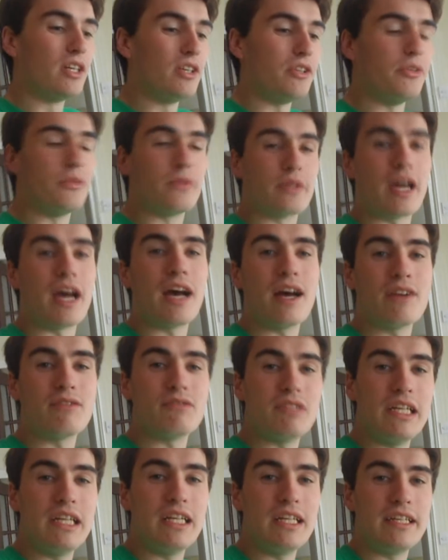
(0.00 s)
you can't
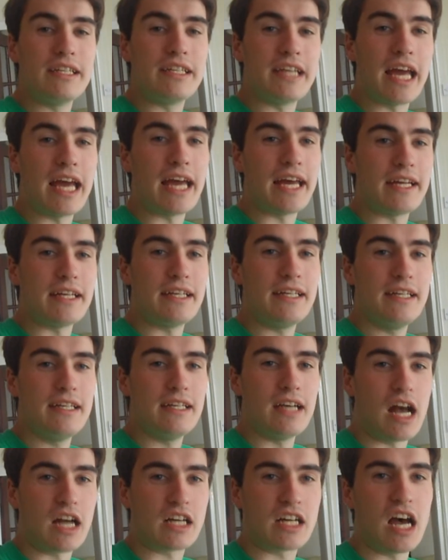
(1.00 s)
really get
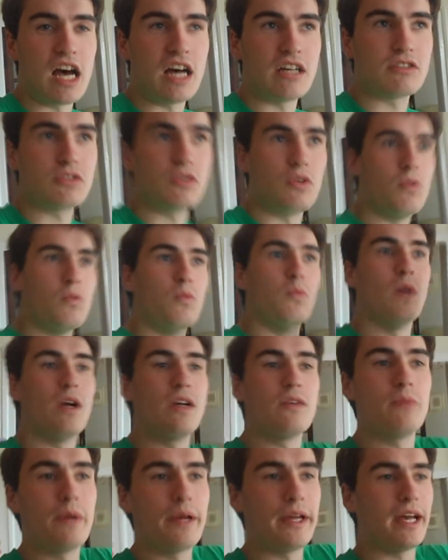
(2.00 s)
a car to go
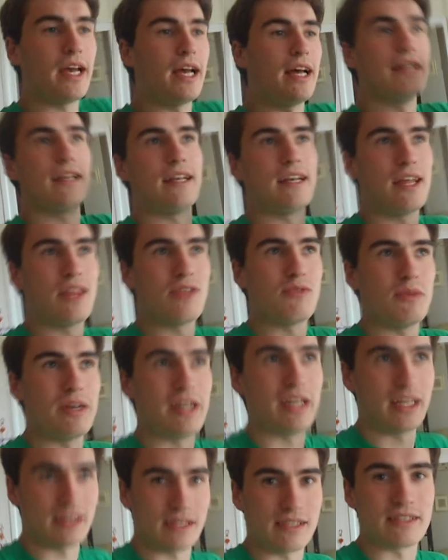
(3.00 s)
one way and another
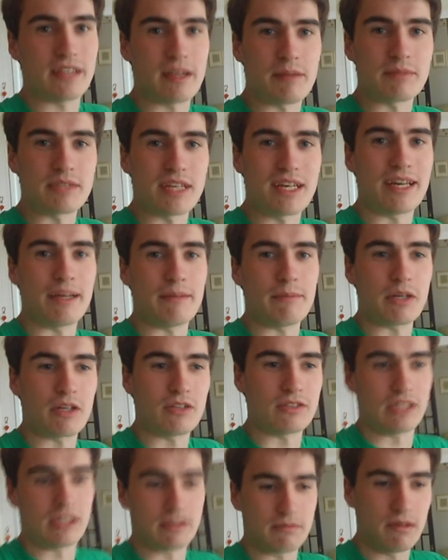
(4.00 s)
way at the same time
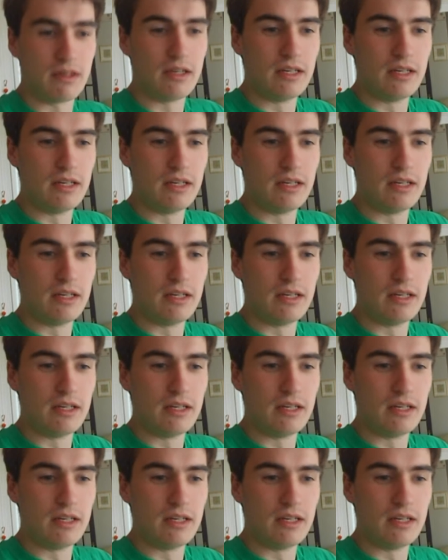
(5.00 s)
because there's